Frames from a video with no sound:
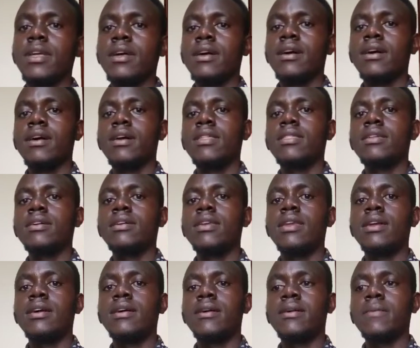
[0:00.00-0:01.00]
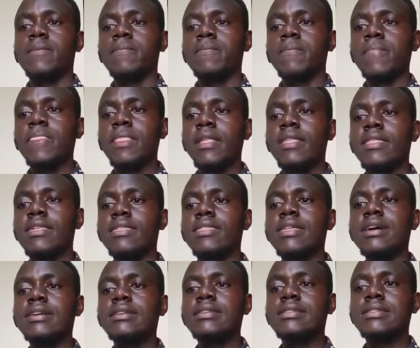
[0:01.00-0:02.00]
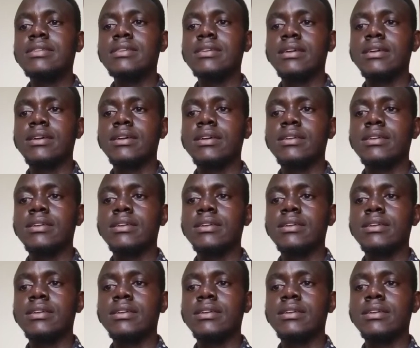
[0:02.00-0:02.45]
Then the third thing